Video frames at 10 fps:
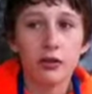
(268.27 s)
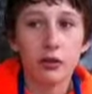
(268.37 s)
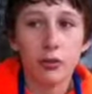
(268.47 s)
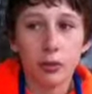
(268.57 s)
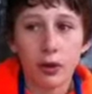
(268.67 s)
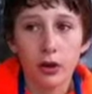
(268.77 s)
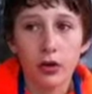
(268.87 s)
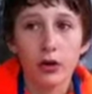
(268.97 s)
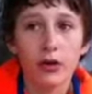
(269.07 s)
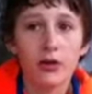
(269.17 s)

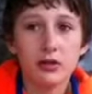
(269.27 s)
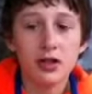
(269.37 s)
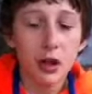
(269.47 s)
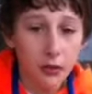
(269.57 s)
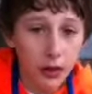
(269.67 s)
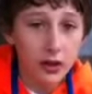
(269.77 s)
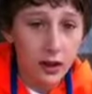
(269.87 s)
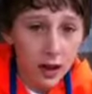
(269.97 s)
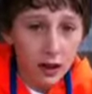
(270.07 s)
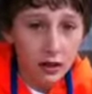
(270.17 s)
grouper and stuff like
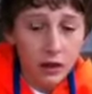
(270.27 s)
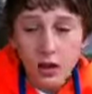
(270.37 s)
that.